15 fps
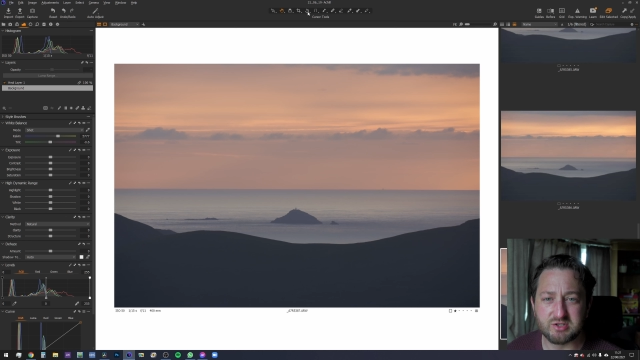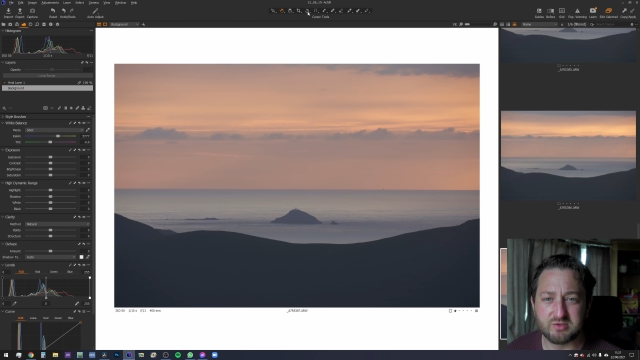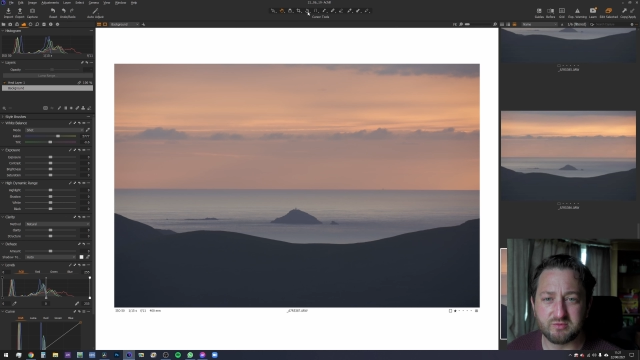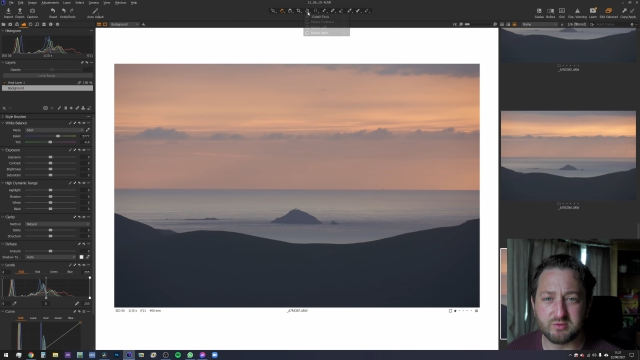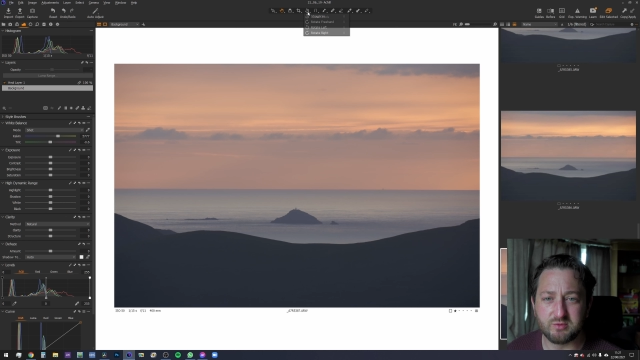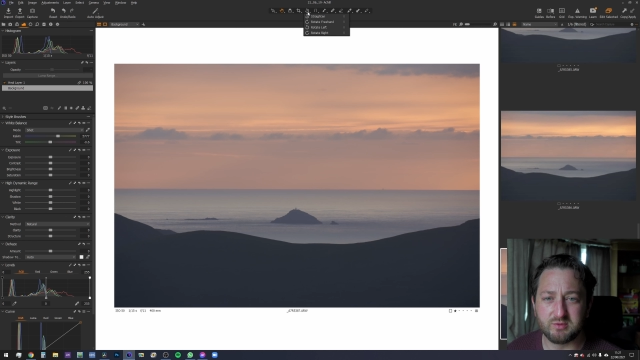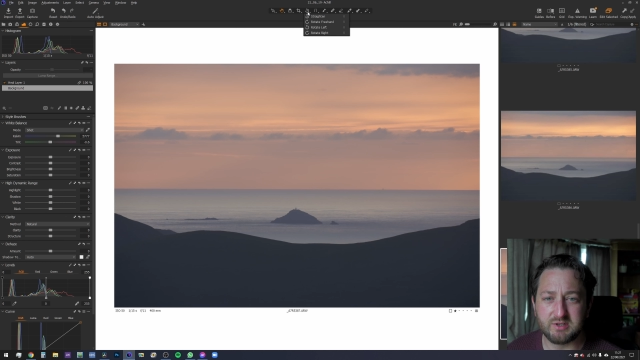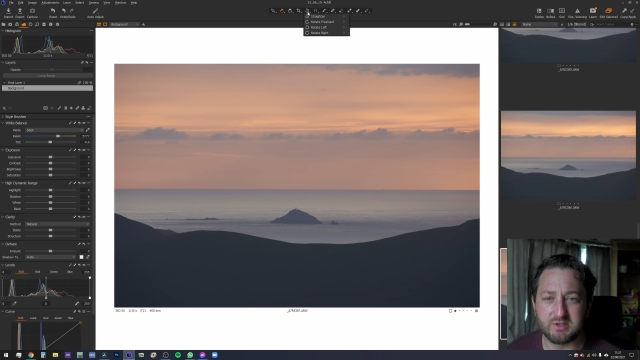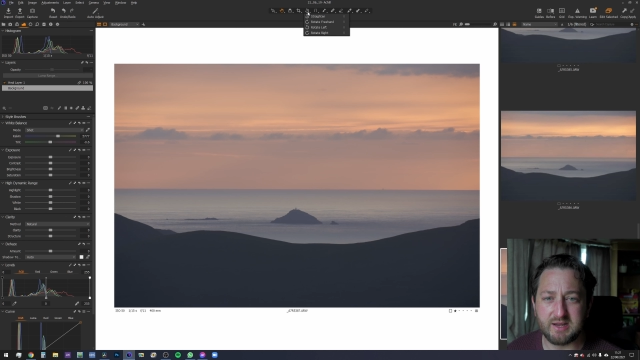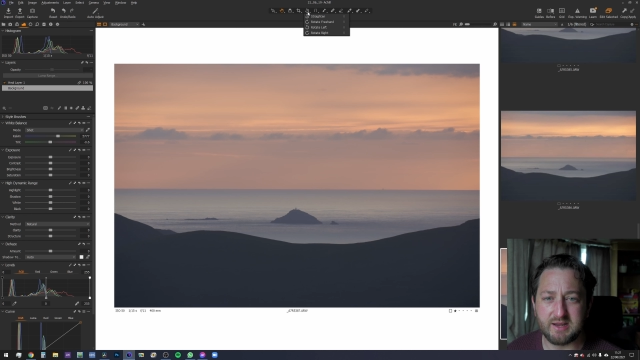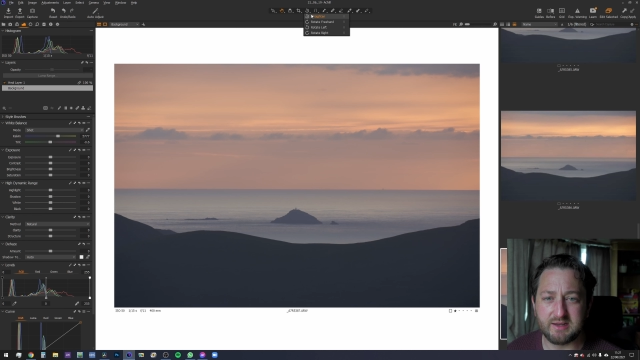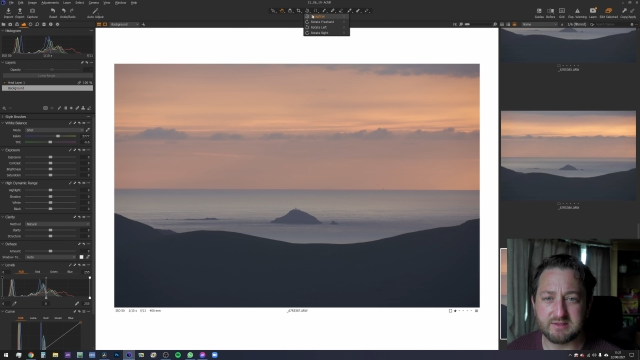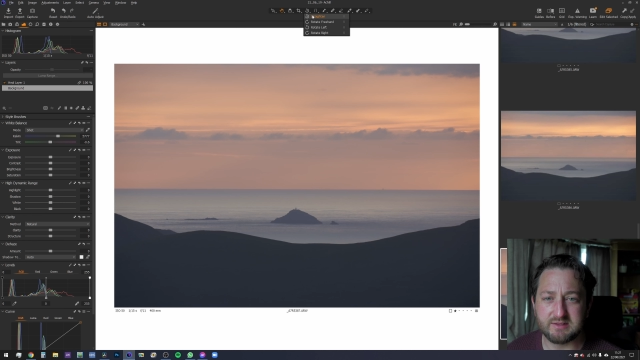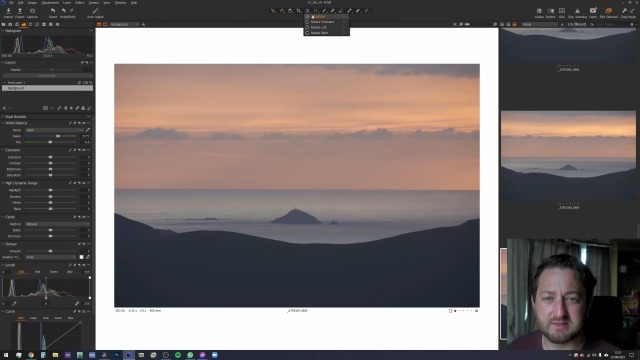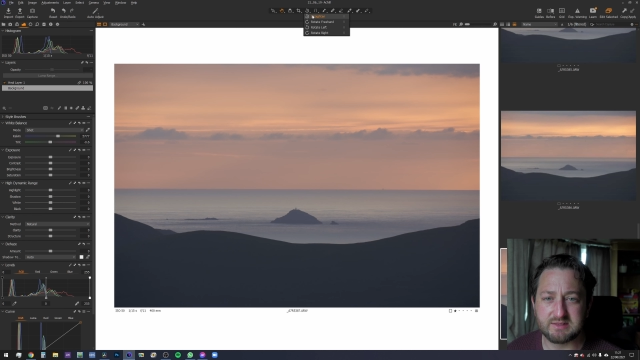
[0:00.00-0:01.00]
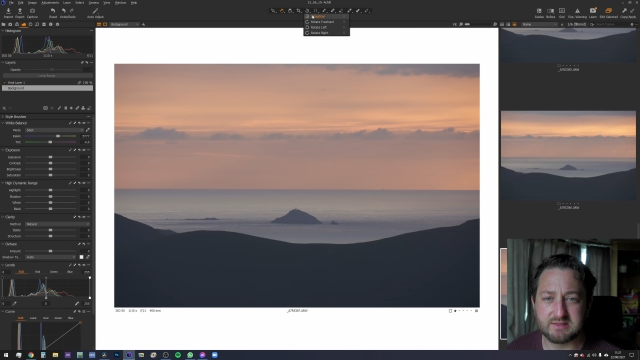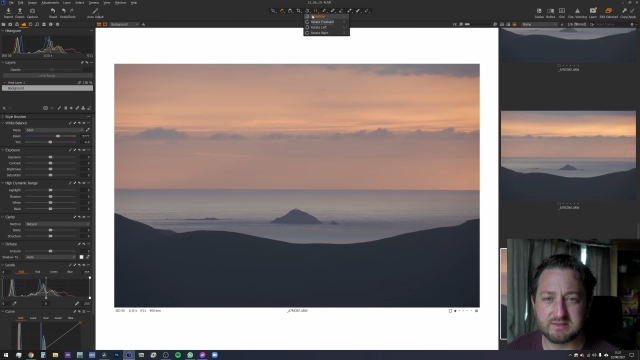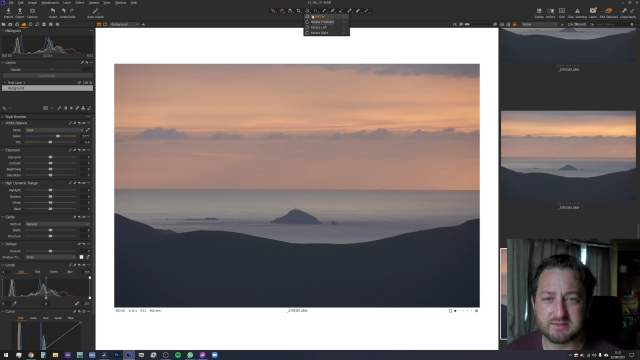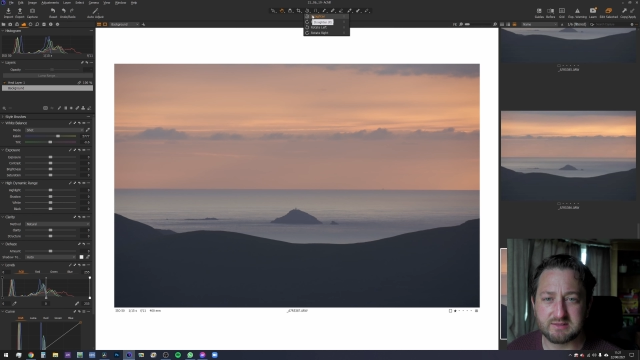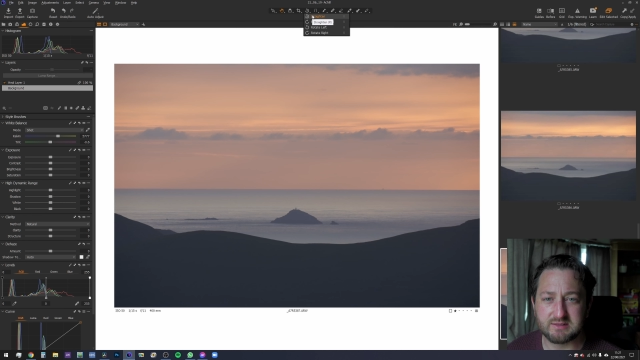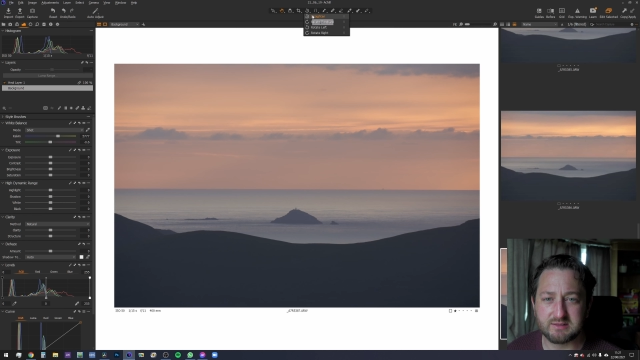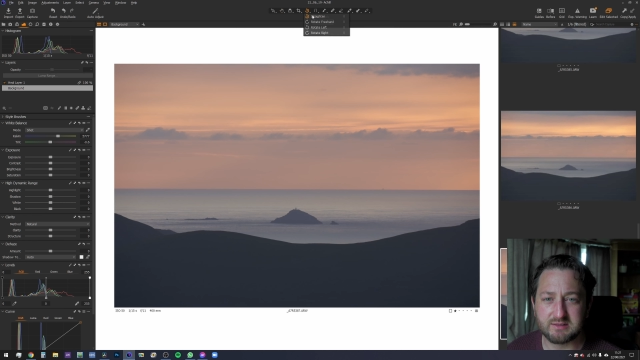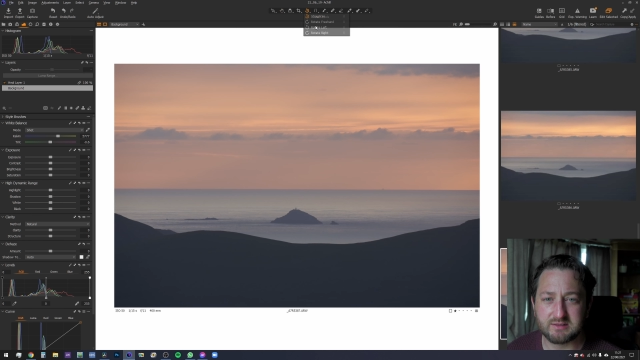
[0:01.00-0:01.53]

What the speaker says: of all, let's